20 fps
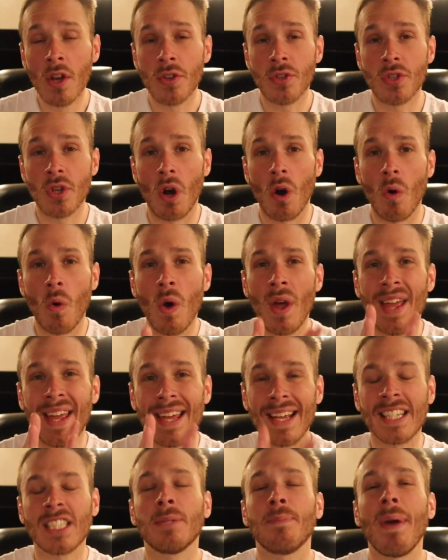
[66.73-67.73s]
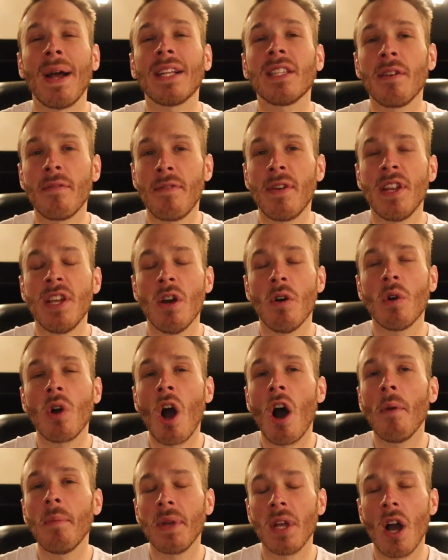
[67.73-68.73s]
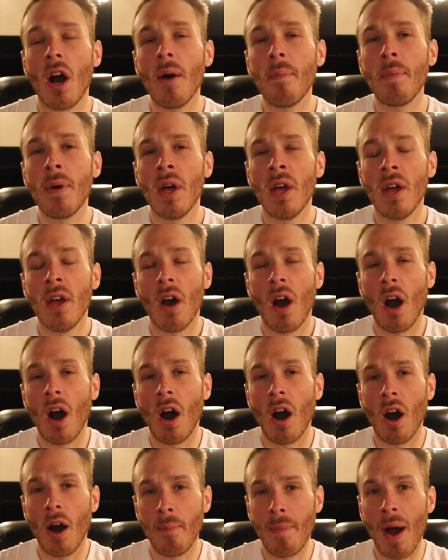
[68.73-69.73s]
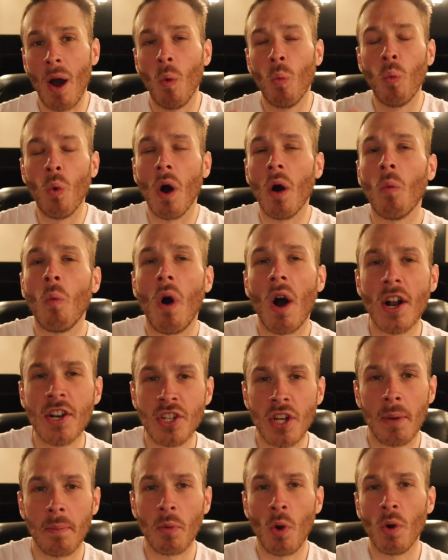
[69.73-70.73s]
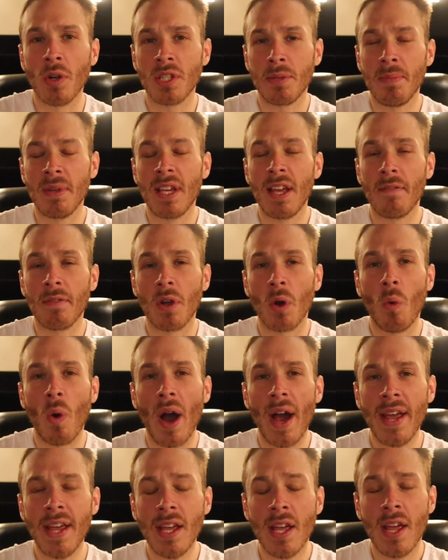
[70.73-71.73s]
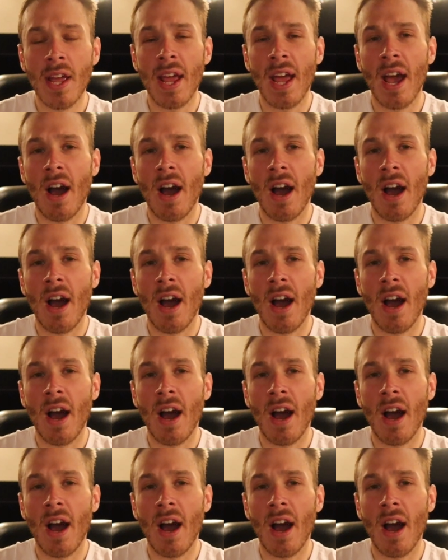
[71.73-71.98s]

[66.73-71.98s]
So expect a video coming up uh, about what watch I'm going to be giving away.